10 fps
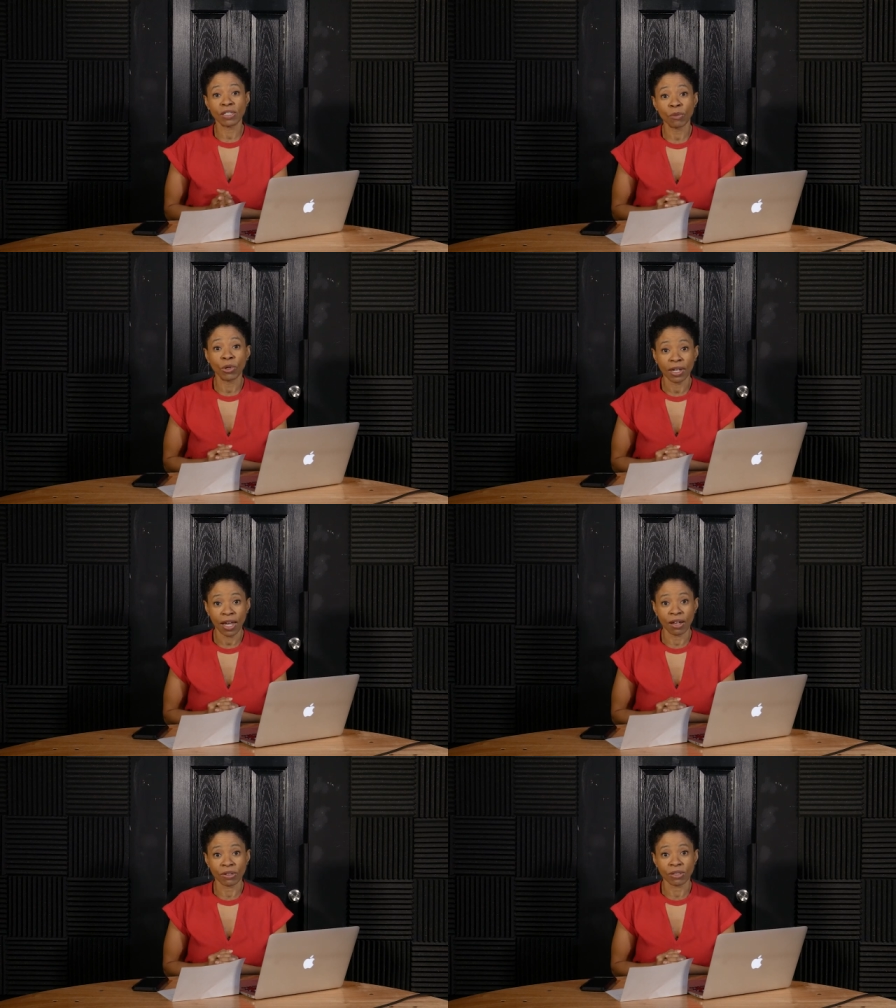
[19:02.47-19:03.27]
someone
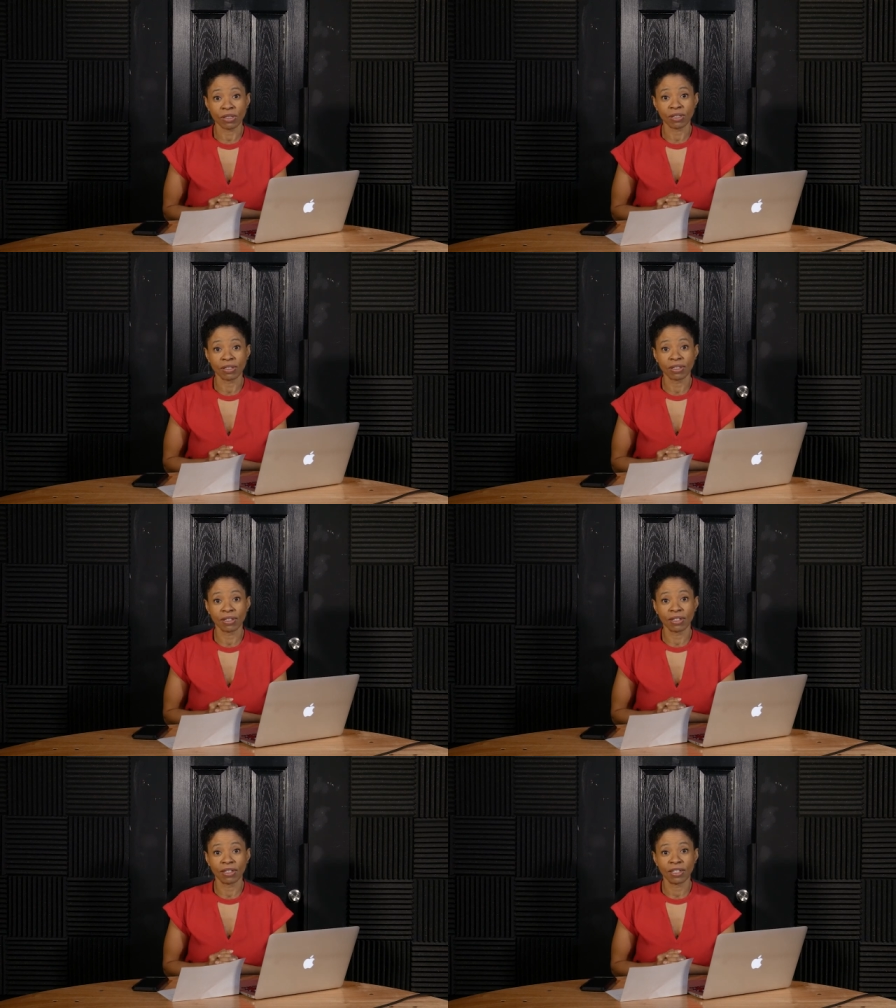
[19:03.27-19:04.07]
else
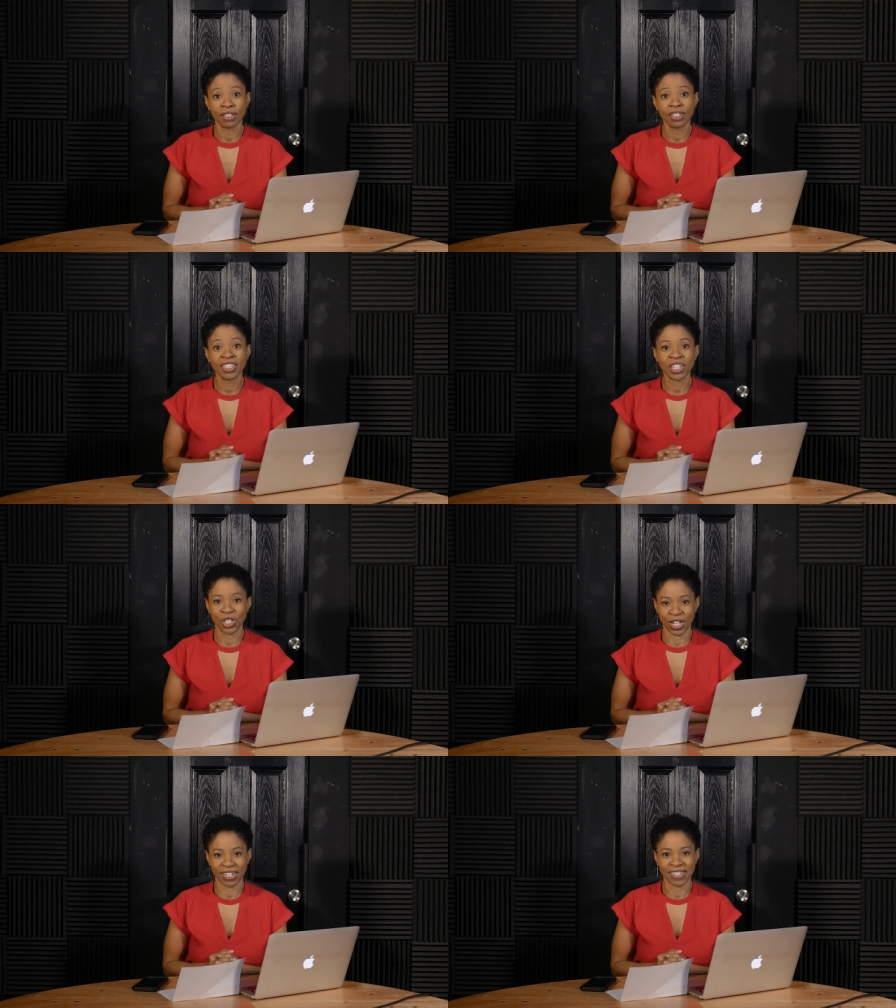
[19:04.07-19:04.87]
to
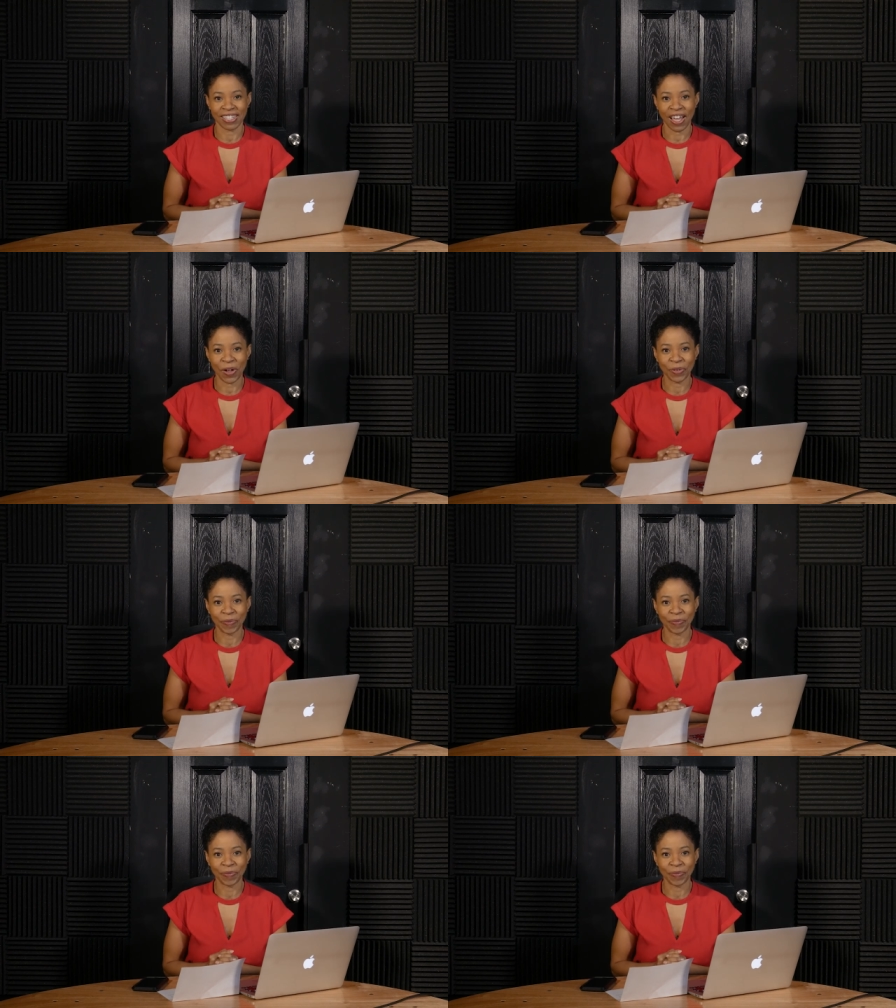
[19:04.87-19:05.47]
check us out.